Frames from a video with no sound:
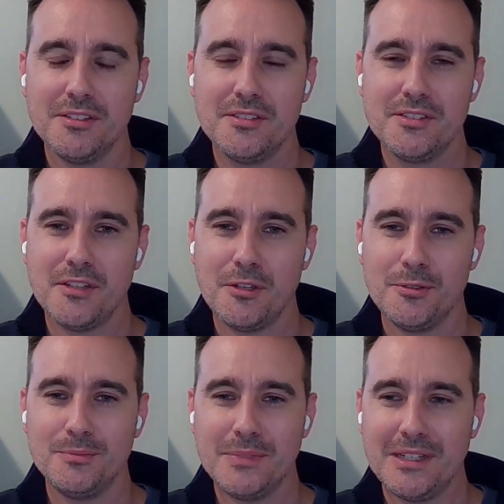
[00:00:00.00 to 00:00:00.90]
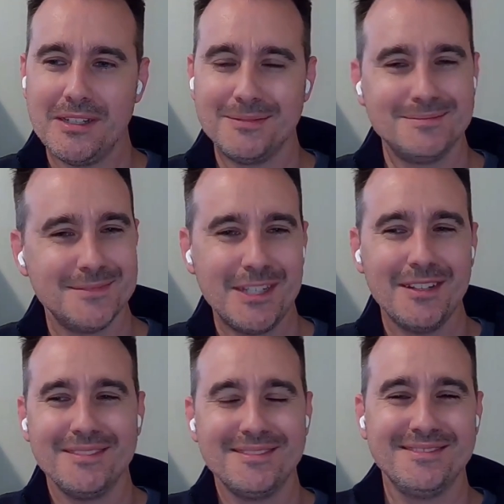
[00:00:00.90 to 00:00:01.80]
So
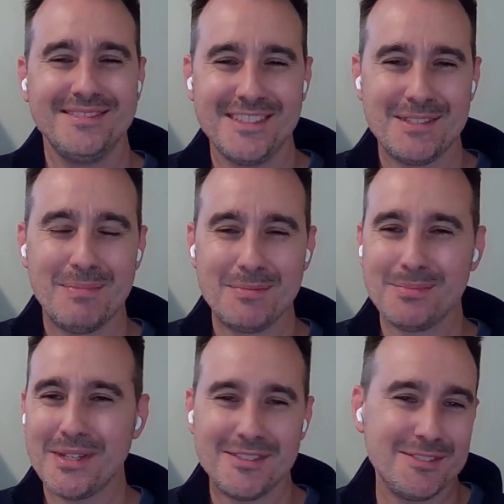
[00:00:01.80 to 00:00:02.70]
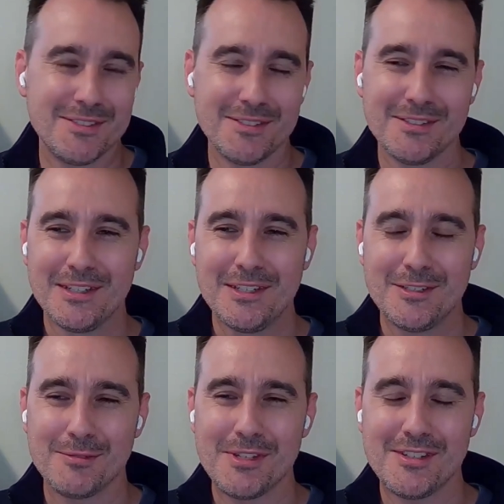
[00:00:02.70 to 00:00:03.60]
the best places to
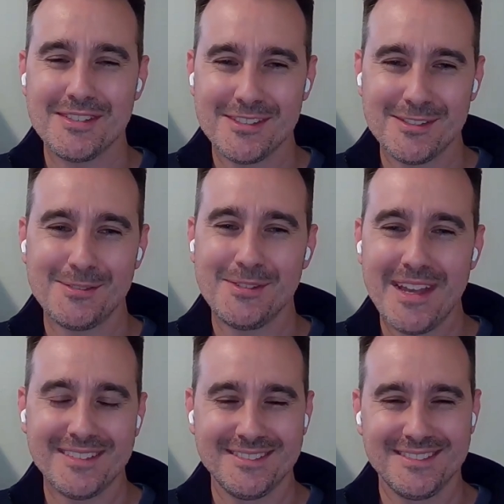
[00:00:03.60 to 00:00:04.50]
reach us is through that.